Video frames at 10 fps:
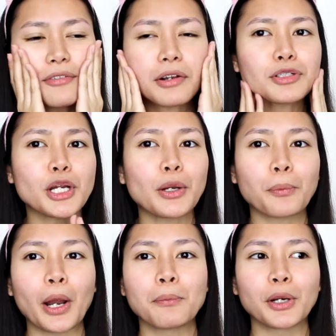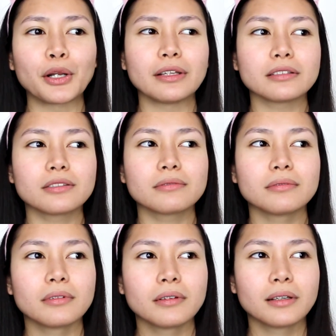I've never tried a primer that
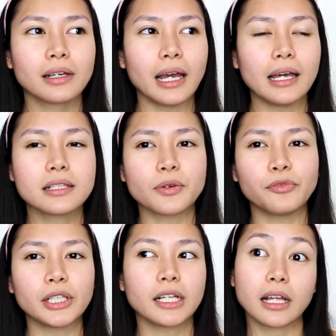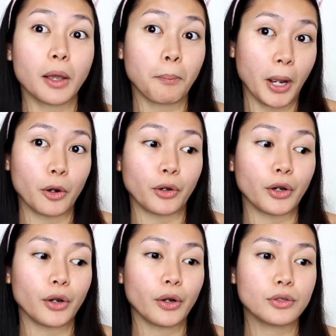ends up feeling like a
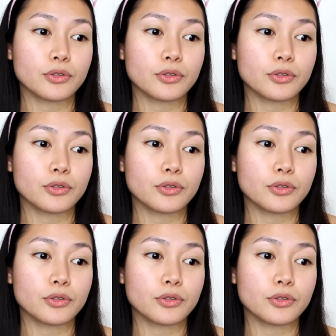powder,